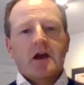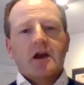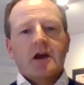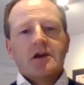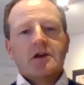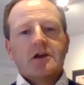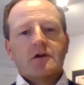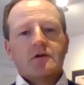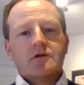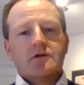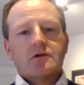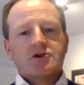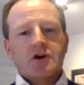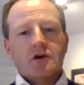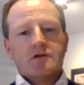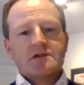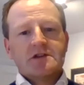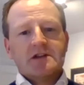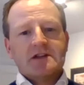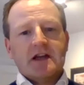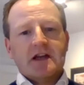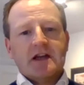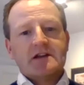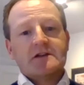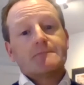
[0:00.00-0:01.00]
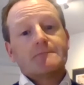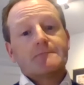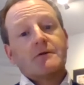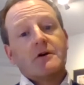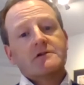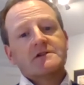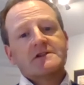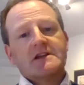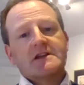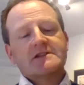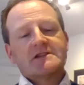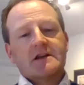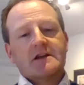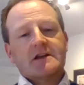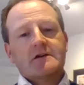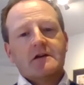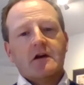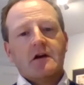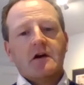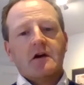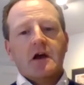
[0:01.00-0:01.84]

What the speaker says: your chosen data processor